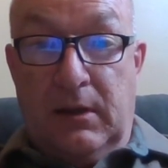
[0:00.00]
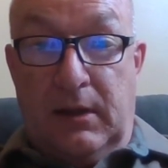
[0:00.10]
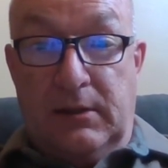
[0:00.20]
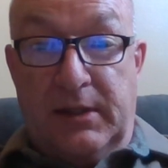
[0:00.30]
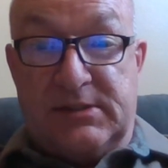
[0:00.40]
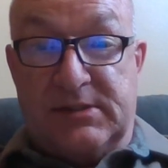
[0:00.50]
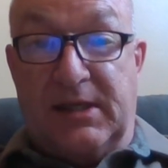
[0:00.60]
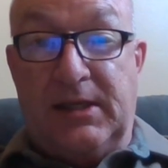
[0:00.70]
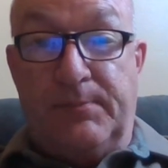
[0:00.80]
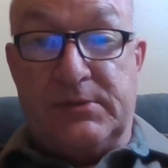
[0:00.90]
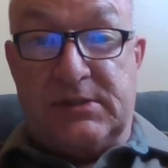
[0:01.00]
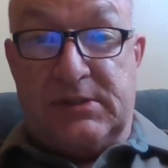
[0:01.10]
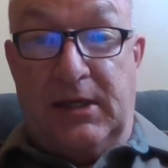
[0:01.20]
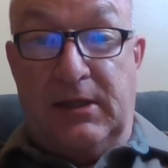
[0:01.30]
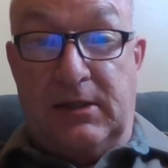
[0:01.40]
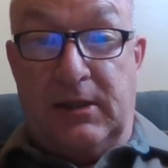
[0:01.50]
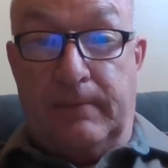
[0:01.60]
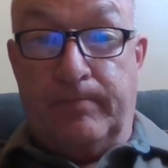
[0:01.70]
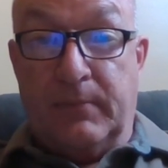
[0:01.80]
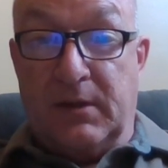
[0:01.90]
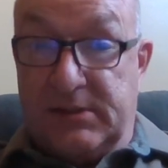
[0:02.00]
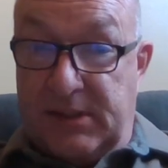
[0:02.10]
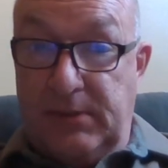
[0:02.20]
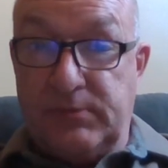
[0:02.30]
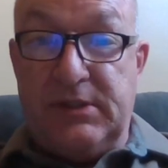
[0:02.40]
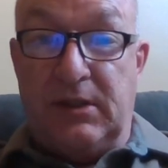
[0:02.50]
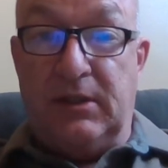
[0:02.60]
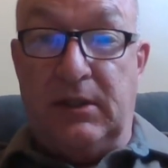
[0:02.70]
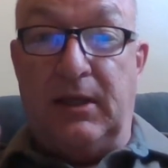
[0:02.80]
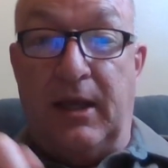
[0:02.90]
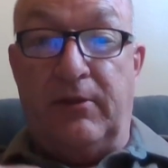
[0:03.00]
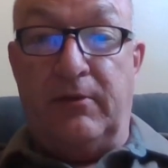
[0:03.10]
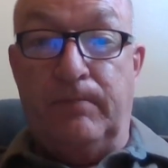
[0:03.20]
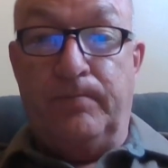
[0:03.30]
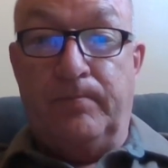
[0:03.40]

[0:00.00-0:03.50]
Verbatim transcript: And let's keep standing. Let's keep standing together.